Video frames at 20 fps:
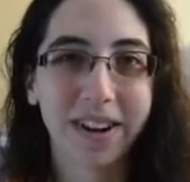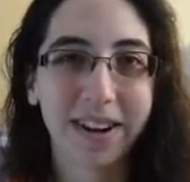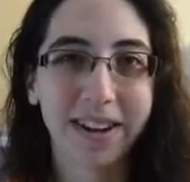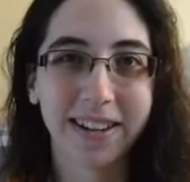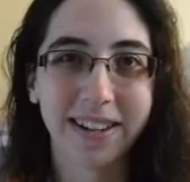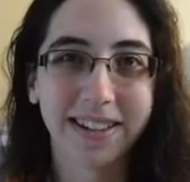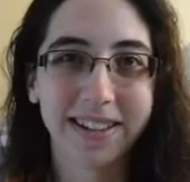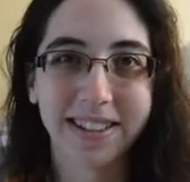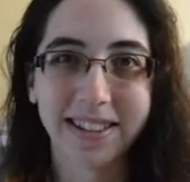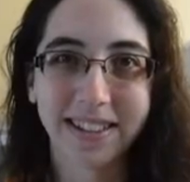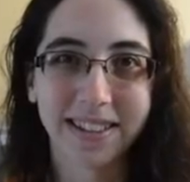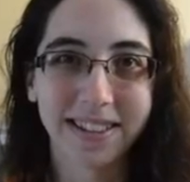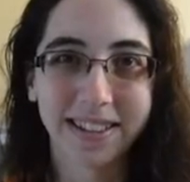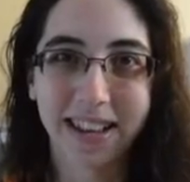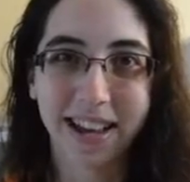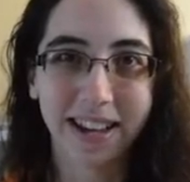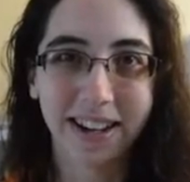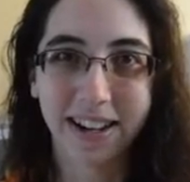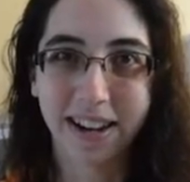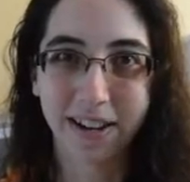artists
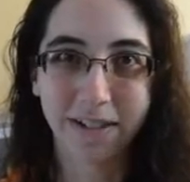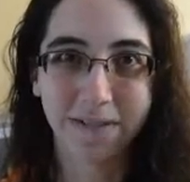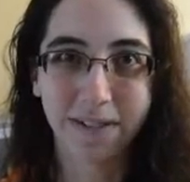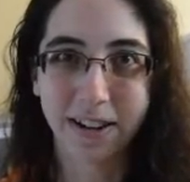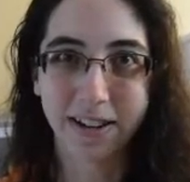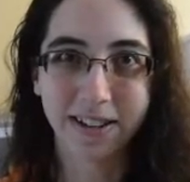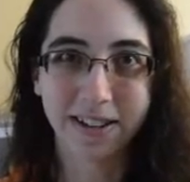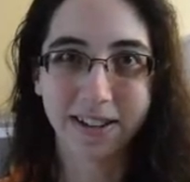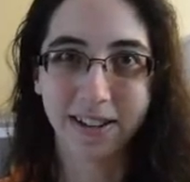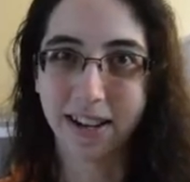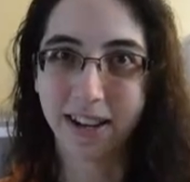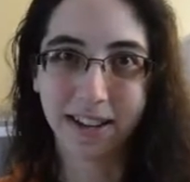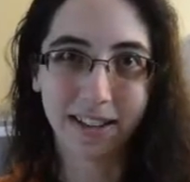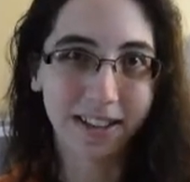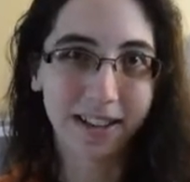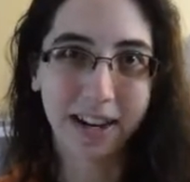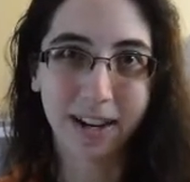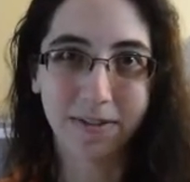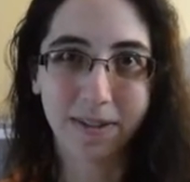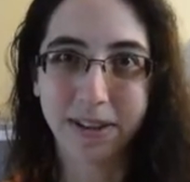that I found online
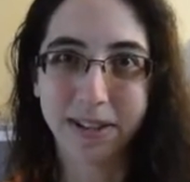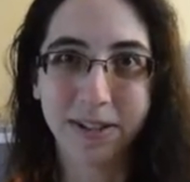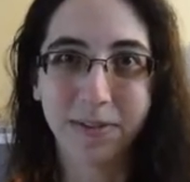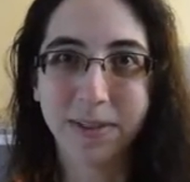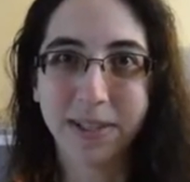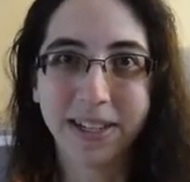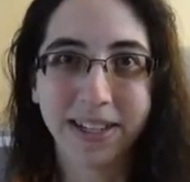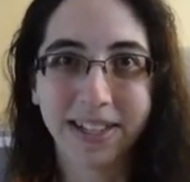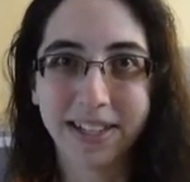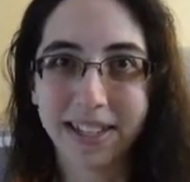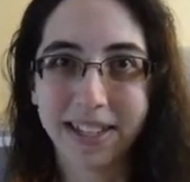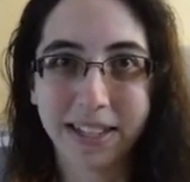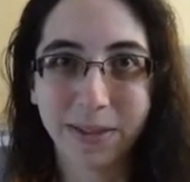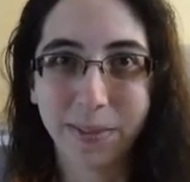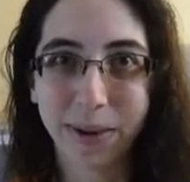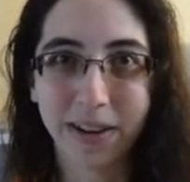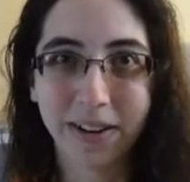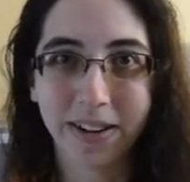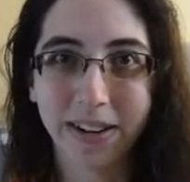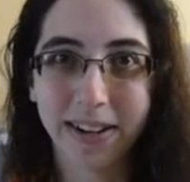that I found to be
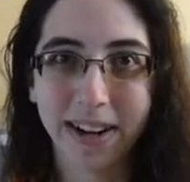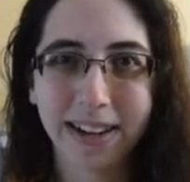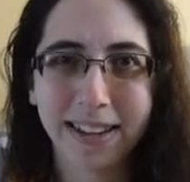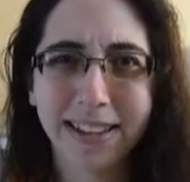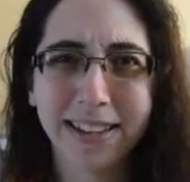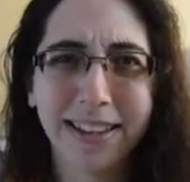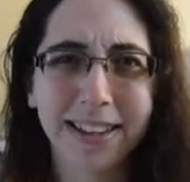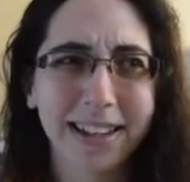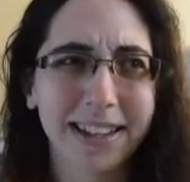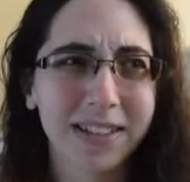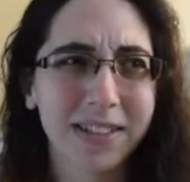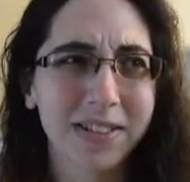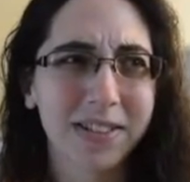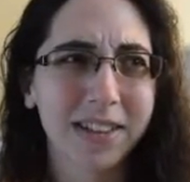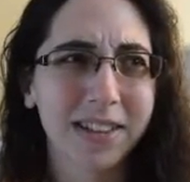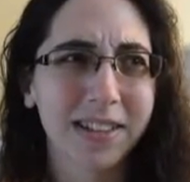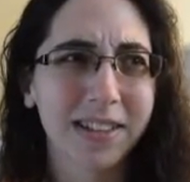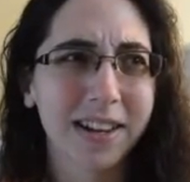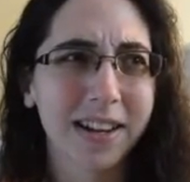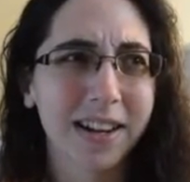inspiring. I think I answered
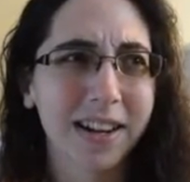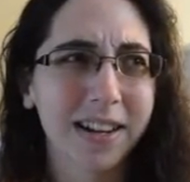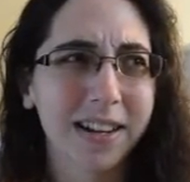the,